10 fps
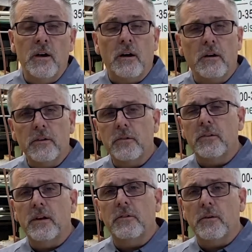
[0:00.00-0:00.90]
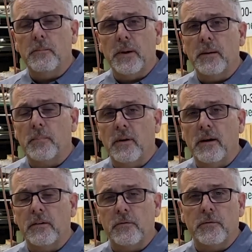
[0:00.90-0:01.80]
All those things are a big
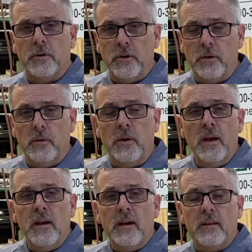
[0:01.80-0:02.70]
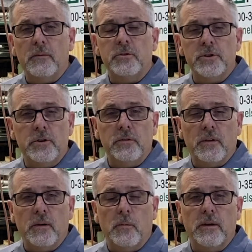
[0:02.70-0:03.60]
plus for you in
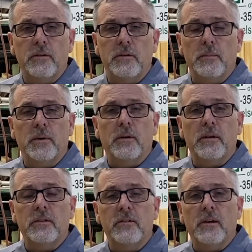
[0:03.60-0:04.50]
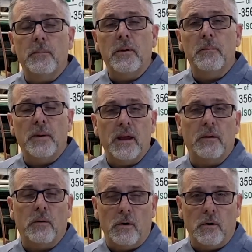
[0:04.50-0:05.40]
choosing whether to build a S I P
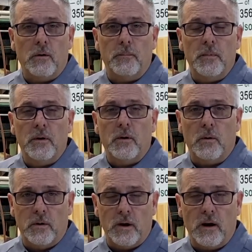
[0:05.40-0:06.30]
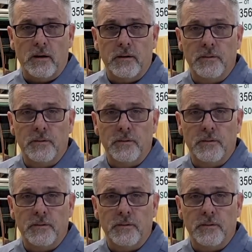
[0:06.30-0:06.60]
panel home or not.